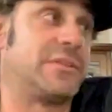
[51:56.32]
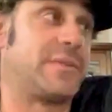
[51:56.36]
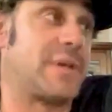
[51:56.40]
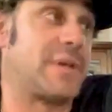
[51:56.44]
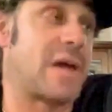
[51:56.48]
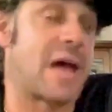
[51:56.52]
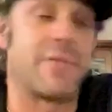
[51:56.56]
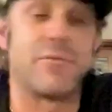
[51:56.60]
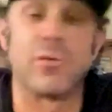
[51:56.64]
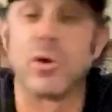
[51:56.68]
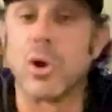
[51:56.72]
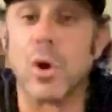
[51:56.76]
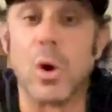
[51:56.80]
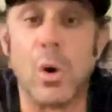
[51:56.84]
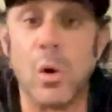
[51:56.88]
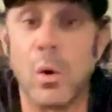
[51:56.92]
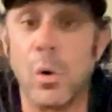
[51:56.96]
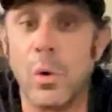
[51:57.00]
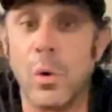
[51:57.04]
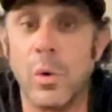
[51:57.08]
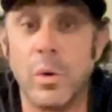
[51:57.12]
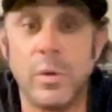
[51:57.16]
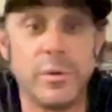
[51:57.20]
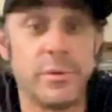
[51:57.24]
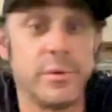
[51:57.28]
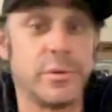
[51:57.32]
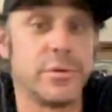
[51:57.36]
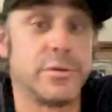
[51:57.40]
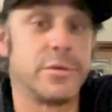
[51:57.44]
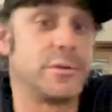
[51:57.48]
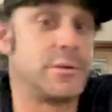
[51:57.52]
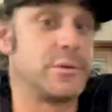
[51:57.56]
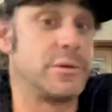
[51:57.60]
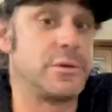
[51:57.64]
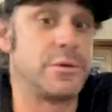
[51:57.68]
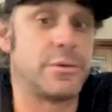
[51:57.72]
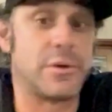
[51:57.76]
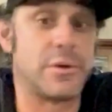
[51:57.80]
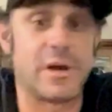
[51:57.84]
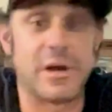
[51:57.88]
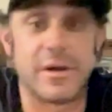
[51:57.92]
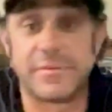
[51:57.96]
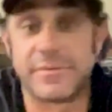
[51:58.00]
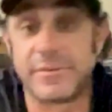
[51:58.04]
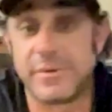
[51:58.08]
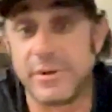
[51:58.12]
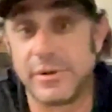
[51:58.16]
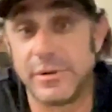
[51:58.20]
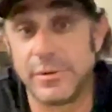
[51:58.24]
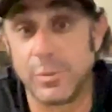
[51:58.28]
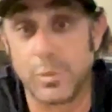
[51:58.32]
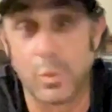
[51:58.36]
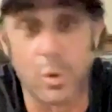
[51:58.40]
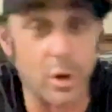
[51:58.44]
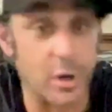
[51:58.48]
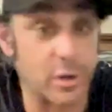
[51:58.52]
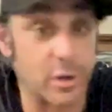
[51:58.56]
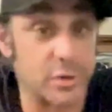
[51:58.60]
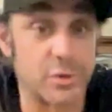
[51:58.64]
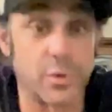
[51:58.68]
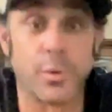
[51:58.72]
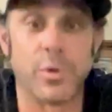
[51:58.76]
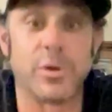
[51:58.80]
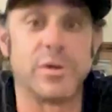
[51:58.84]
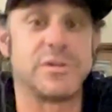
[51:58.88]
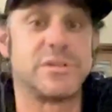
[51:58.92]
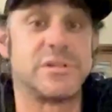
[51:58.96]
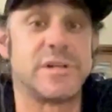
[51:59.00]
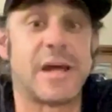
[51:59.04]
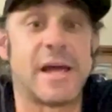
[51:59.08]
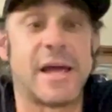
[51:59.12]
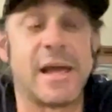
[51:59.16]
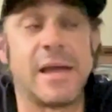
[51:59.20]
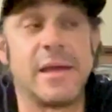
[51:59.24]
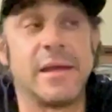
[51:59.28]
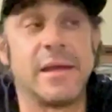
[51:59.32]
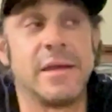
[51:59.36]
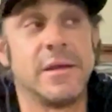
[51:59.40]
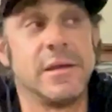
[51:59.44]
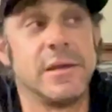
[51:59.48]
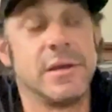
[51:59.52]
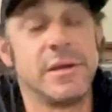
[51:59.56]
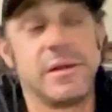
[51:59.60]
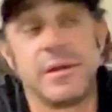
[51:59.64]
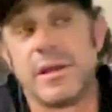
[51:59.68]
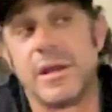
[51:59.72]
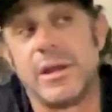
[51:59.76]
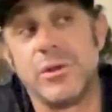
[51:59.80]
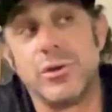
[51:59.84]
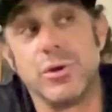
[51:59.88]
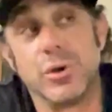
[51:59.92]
have a goal. You have to work towards that. And